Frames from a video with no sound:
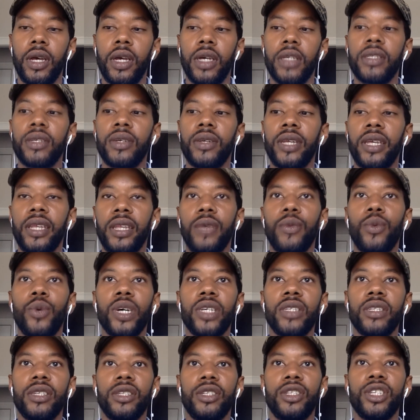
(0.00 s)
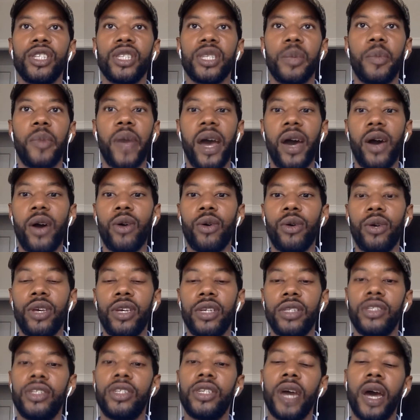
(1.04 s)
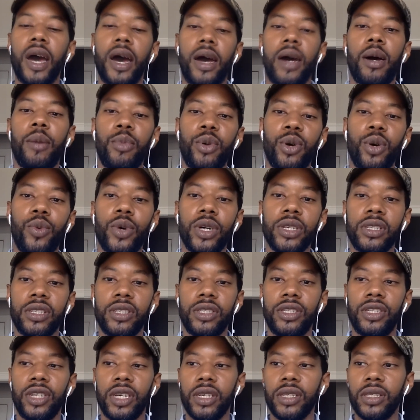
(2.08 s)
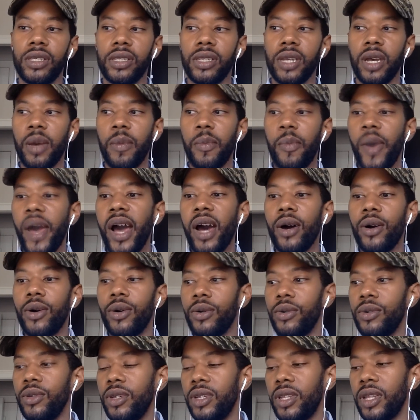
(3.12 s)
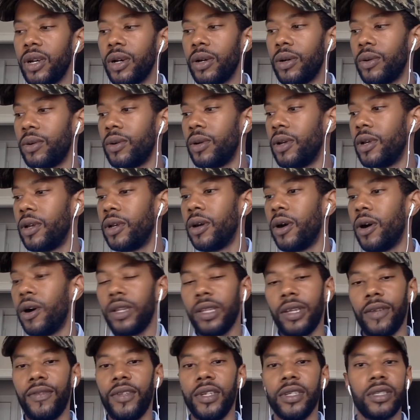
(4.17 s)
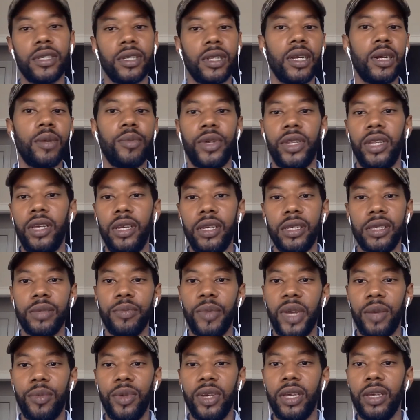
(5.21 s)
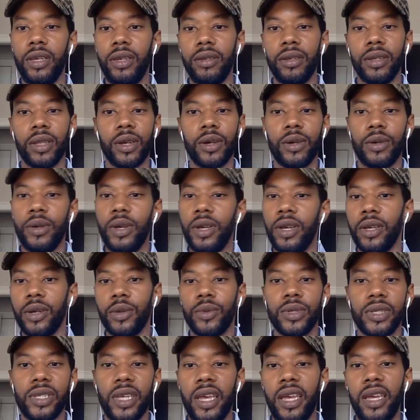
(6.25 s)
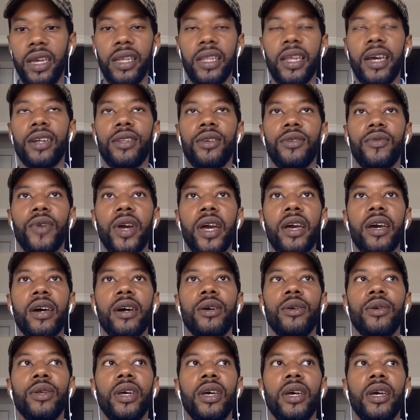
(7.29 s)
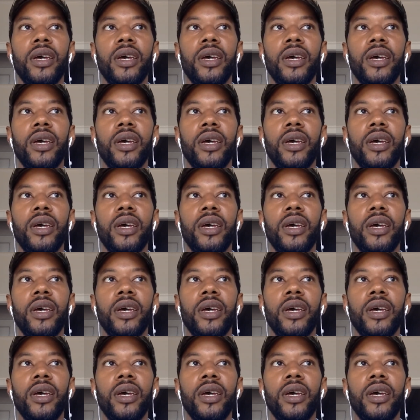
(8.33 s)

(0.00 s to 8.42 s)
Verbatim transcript: so that it wasn't just about his job, or wasn't just about, you know, all of the celebrities maybe he, you know, was hanging out around,